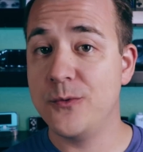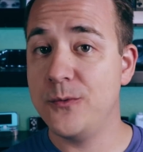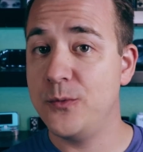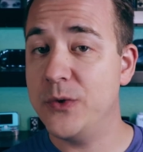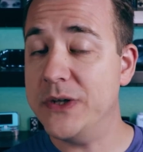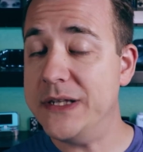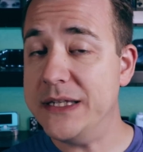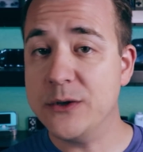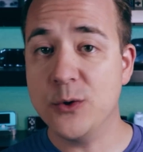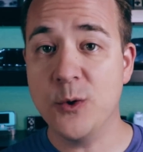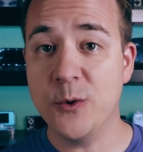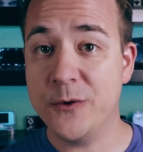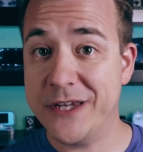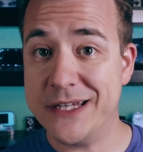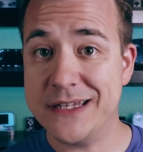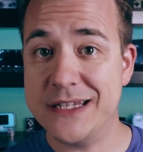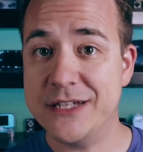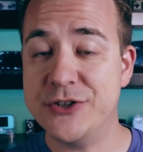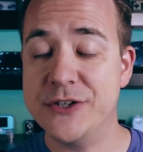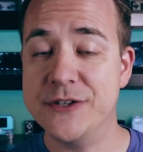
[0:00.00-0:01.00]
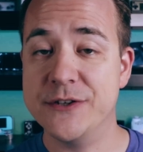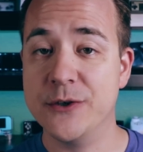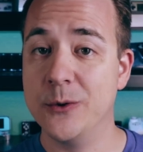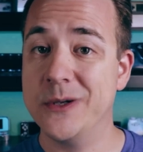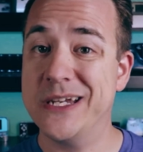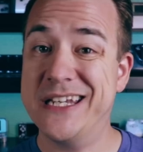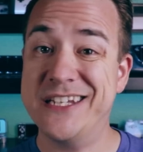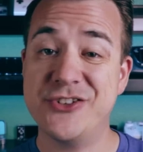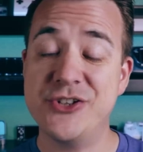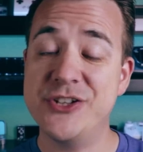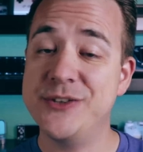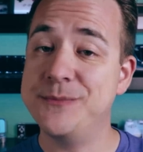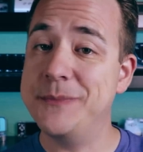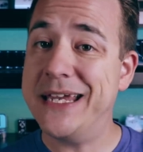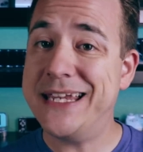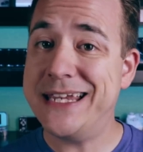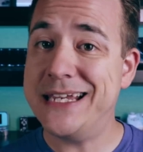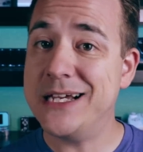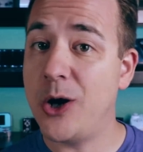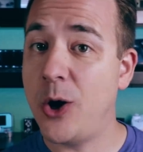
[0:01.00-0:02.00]
really cool thing that she's doing is she's
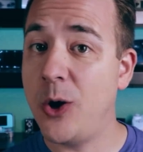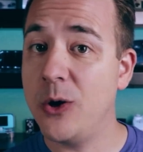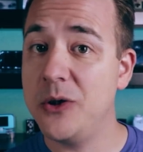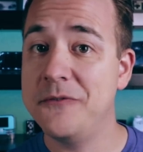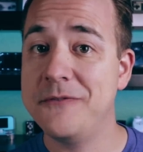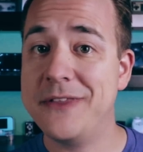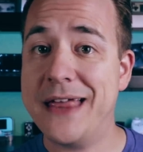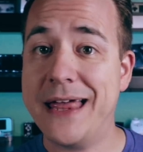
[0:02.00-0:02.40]
making all of